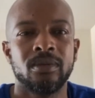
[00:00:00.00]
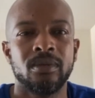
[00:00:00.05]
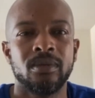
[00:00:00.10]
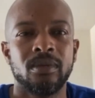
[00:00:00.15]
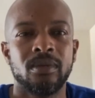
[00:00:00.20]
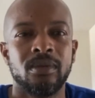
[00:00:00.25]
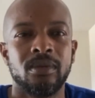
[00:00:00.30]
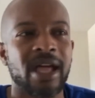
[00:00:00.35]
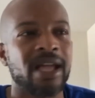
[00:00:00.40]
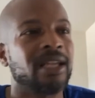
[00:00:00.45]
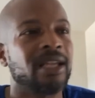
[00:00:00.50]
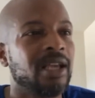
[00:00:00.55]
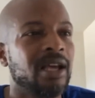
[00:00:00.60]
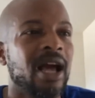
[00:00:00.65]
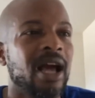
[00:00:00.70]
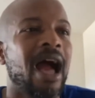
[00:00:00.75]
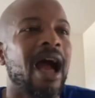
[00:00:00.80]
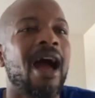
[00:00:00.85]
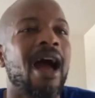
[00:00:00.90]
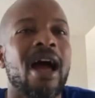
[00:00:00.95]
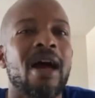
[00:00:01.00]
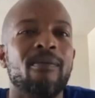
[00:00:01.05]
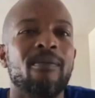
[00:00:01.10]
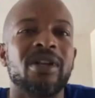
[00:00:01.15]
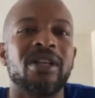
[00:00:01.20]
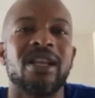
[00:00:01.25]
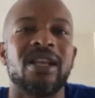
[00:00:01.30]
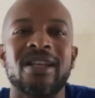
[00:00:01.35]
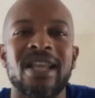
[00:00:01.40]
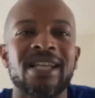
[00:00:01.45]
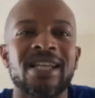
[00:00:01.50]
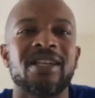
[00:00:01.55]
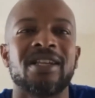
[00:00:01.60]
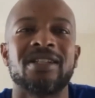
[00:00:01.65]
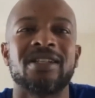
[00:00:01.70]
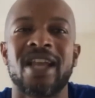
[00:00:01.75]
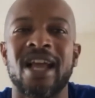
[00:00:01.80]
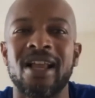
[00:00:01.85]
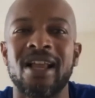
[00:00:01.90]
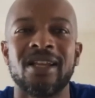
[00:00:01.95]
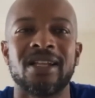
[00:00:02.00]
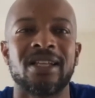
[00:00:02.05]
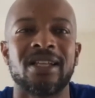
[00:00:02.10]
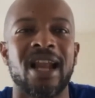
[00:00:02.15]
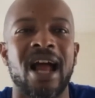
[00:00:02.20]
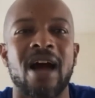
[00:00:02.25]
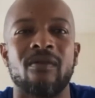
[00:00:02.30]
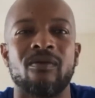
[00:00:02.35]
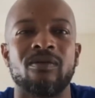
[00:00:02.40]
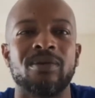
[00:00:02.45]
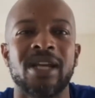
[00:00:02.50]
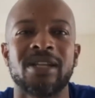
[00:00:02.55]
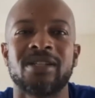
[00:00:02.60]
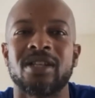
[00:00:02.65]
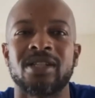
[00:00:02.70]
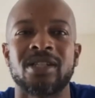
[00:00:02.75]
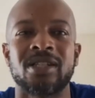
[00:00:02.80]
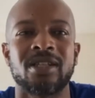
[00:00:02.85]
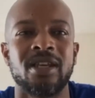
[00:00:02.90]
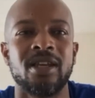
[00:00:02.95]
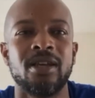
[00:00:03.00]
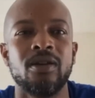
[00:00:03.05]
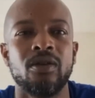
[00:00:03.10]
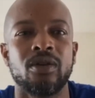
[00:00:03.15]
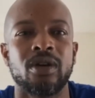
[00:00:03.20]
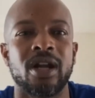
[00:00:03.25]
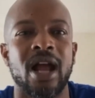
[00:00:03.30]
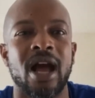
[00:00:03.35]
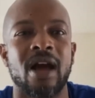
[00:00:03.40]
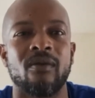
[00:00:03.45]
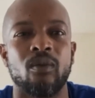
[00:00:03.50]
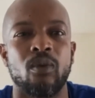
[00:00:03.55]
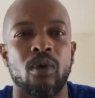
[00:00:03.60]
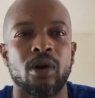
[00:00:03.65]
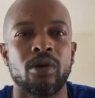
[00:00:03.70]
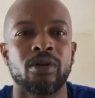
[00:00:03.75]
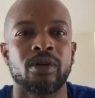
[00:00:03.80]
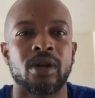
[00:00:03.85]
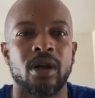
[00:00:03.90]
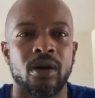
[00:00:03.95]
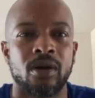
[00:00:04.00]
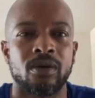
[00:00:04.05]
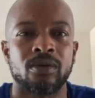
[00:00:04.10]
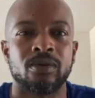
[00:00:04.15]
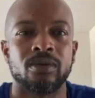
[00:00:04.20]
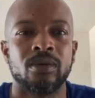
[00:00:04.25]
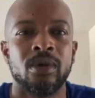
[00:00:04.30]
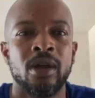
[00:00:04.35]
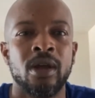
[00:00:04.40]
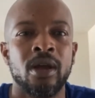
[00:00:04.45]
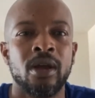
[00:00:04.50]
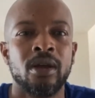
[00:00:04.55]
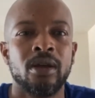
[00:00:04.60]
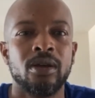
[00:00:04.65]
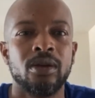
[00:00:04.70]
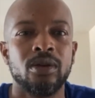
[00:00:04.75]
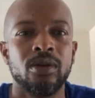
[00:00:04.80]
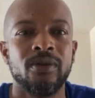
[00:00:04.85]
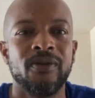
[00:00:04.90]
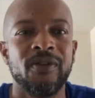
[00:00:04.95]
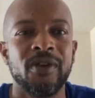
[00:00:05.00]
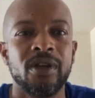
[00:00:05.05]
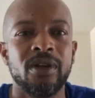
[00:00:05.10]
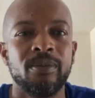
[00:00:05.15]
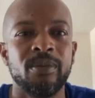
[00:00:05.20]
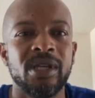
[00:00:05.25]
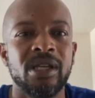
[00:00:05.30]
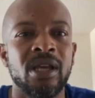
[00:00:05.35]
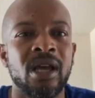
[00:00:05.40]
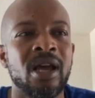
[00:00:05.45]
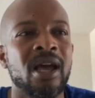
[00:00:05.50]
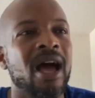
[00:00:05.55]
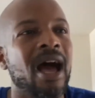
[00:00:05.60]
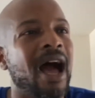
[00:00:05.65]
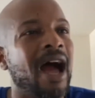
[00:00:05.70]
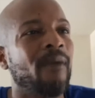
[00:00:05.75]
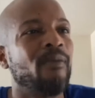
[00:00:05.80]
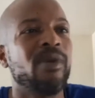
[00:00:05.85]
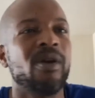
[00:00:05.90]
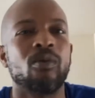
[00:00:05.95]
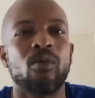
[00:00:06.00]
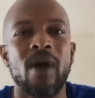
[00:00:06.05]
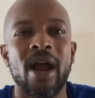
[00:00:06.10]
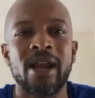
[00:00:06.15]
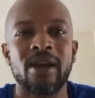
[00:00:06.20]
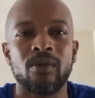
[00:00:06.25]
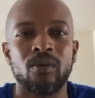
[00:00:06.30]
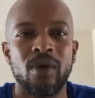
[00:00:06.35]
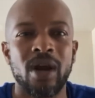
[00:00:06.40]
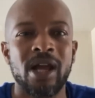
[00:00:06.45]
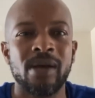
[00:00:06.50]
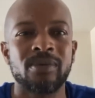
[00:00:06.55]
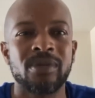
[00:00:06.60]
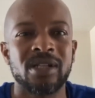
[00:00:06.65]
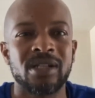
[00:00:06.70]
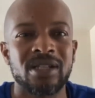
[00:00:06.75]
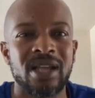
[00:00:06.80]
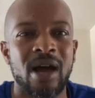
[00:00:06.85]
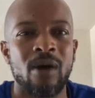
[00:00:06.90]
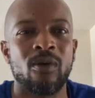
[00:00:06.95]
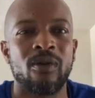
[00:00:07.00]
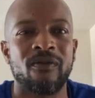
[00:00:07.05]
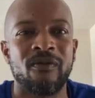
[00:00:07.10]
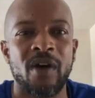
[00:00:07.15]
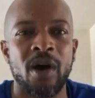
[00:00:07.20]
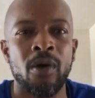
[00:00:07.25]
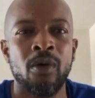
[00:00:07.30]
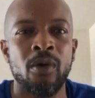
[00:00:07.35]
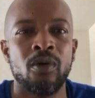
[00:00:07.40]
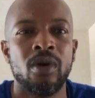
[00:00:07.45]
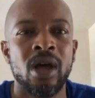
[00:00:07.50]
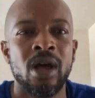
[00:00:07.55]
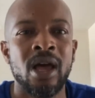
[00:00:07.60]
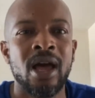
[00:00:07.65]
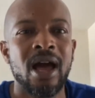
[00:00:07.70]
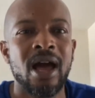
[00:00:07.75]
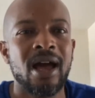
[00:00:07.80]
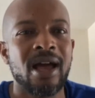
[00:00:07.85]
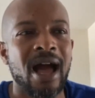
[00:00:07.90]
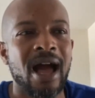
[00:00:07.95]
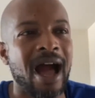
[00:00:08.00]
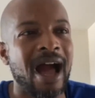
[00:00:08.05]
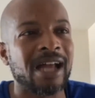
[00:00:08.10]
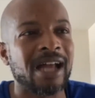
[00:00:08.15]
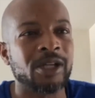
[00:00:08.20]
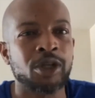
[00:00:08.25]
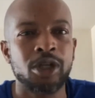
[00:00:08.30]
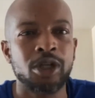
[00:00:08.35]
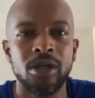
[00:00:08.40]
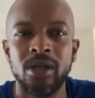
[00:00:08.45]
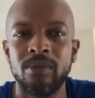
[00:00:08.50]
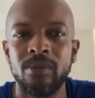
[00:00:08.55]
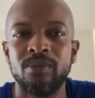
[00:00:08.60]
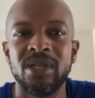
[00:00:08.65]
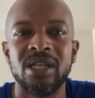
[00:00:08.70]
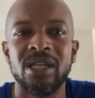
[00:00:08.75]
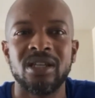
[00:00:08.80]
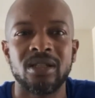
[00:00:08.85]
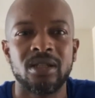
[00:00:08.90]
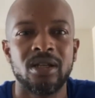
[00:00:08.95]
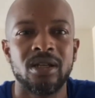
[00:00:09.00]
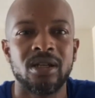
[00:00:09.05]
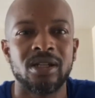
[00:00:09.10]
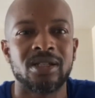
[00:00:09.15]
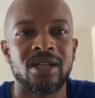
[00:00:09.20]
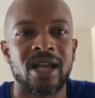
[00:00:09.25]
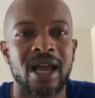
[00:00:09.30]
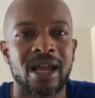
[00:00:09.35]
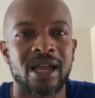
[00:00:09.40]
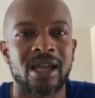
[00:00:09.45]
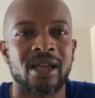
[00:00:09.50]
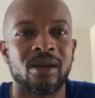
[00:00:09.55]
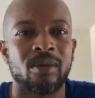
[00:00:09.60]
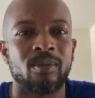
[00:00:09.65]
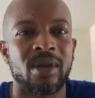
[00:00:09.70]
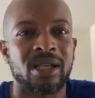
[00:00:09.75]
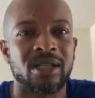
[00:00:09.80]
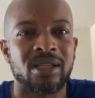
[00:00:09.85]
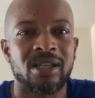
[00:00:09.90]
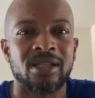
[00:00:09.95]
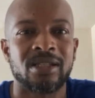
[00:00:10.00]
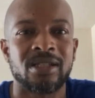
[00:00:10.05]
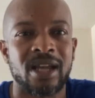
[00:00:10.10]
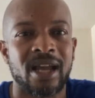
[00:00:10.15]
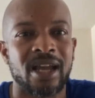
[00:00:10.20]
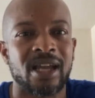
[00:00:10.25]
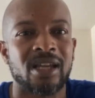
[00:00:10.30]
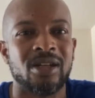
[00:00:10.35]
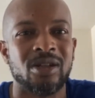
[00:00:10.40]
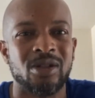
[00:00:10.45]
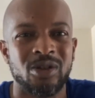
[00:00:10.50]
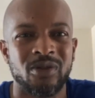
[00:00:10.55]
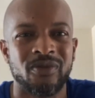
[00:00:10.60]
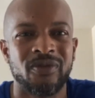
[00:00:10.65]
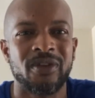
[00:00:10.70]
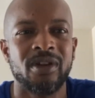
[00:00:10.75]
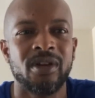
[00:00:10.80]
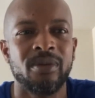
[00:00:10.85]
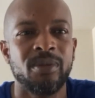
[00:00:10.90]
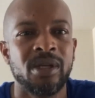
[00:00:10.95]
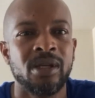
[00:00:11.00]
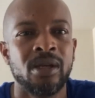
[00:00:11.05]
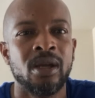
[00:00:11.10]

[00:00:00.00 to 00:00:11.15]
Like, but that's a talent that's a skill that I've worked on. You feel me? I've been writing rap since I was 4. I should be as good as I am at this stage. You feel me?